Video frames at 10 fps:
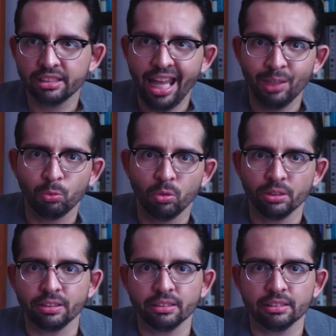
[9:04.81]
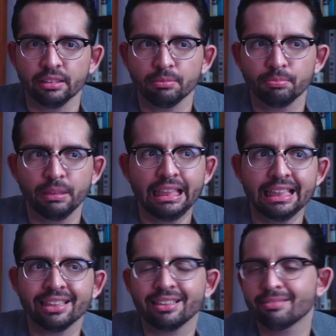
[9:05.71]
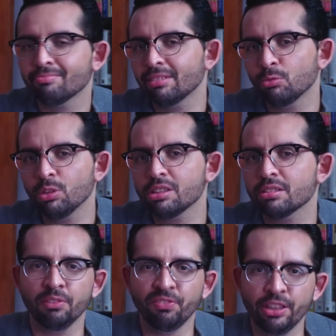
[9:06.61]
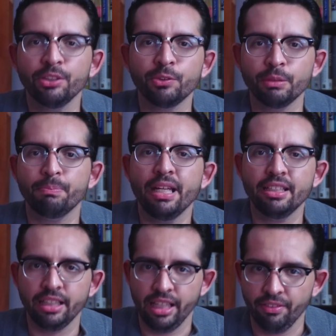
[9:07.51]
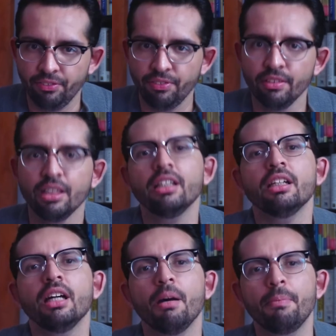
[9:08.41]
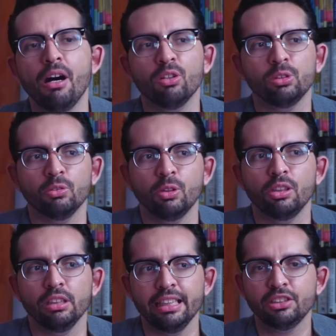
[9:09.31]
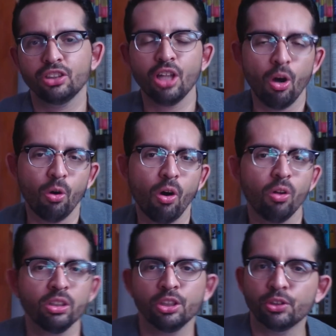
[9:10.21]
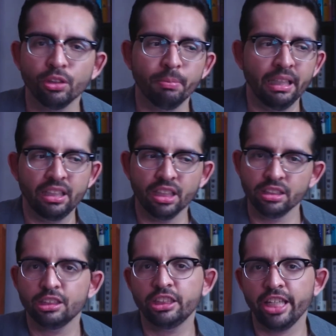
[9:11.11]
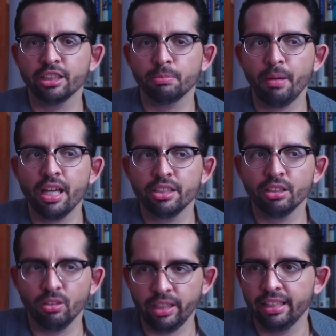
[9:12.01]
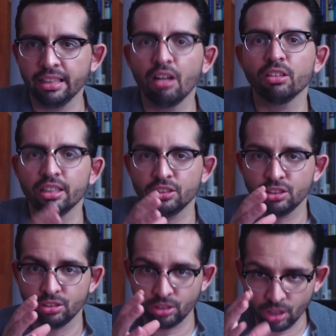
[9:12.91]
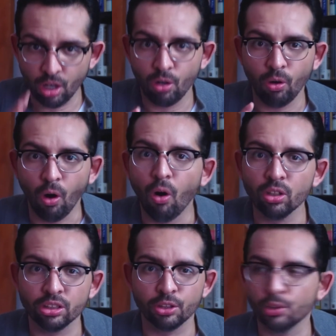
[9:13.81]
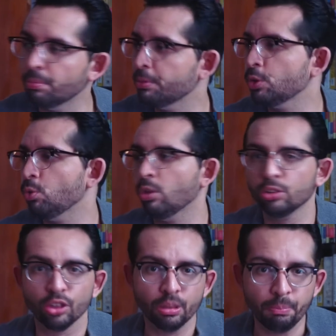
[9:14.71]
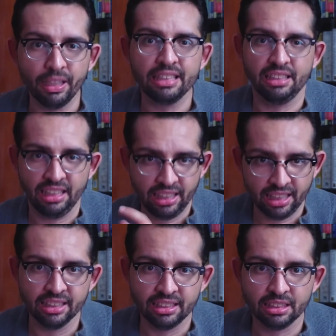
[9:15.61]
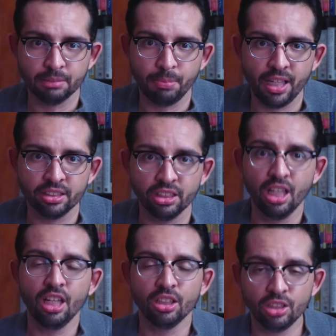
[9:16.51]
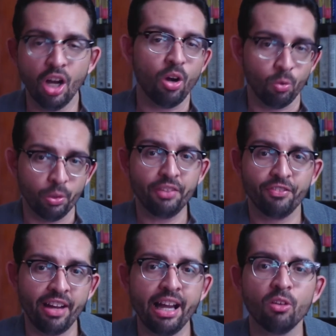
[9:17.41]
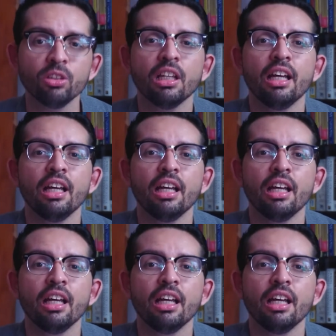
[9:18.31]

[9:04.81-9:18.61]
that one, because it was very repetitive about, well, let's go all in the group and kill this giant spider. Okay, now let's go all in the group to another place and kill this spider. No, we found